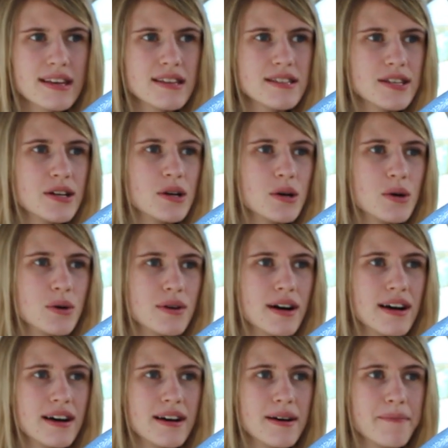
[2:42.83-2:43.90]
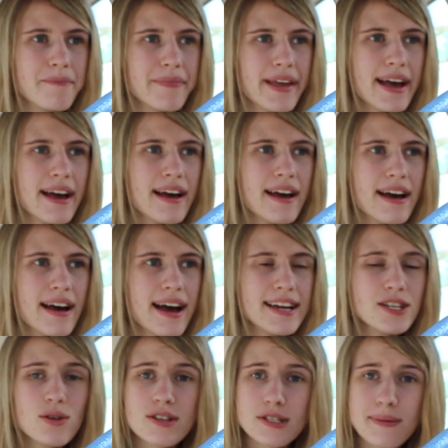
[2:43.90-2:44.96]
So um,
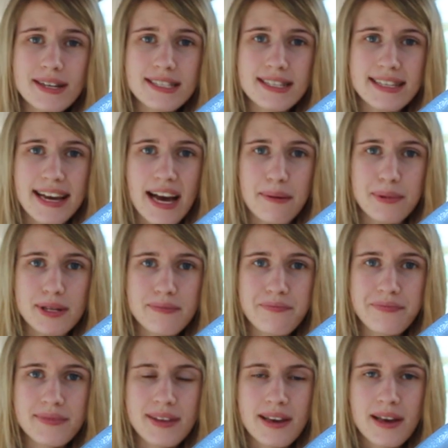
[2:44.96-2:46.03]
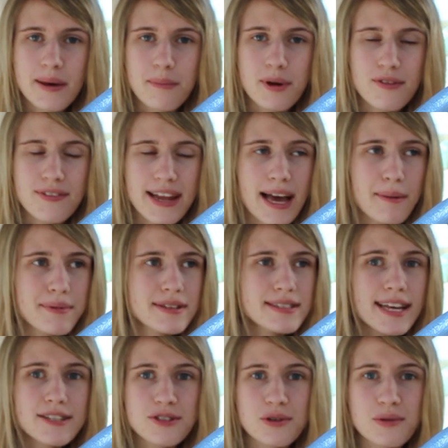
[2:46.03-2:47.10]
I don't expect it to happen, but if it happens,
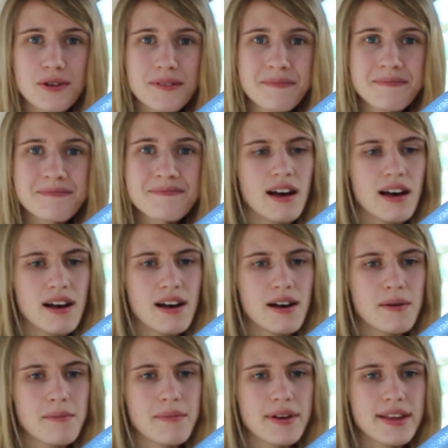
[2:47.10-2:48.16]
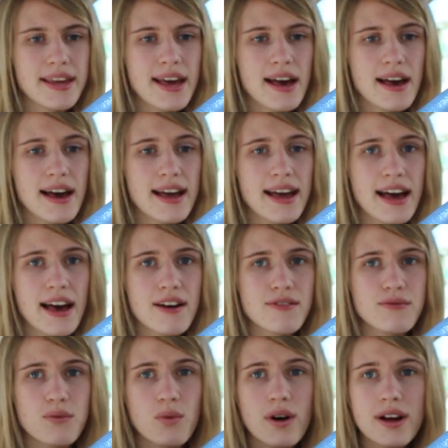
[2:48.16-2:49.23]
that's cool. Um, but yeah, I
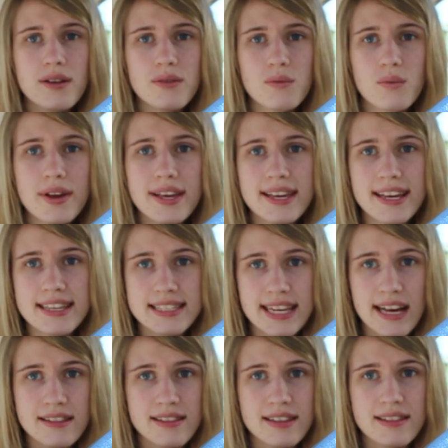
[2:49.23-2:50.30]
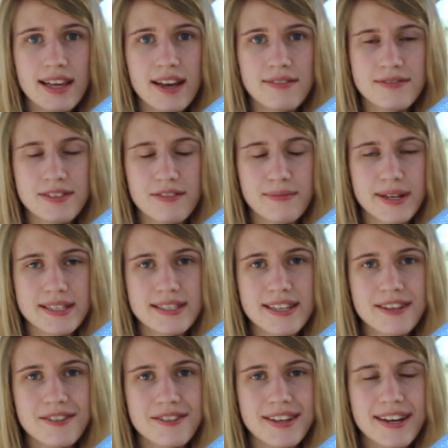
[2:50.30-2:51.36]
have one week exactly left of my
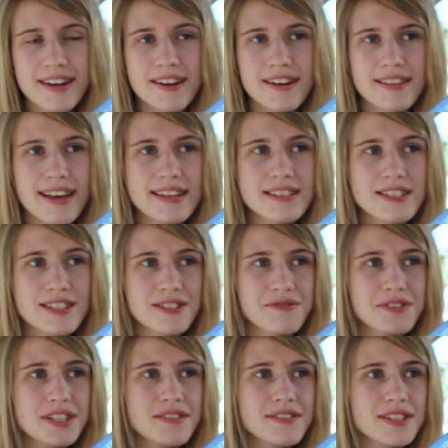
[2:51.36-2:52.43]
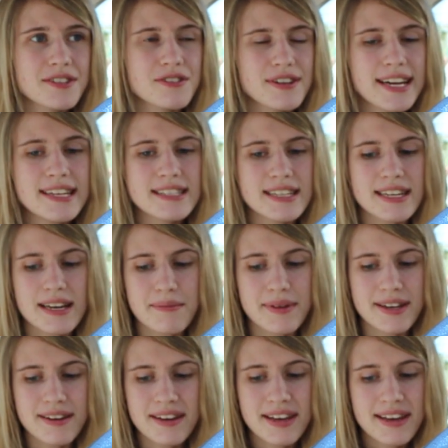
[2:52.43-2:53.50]
senior year and that's just really, really crazy. I
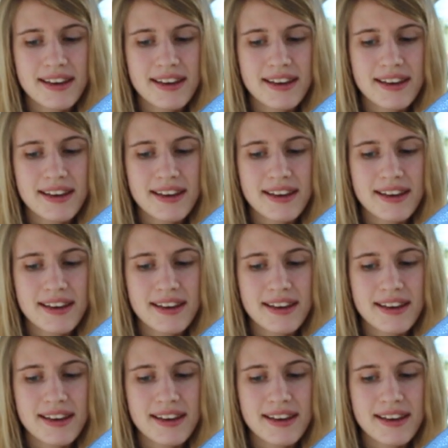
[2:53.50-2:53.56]
mean,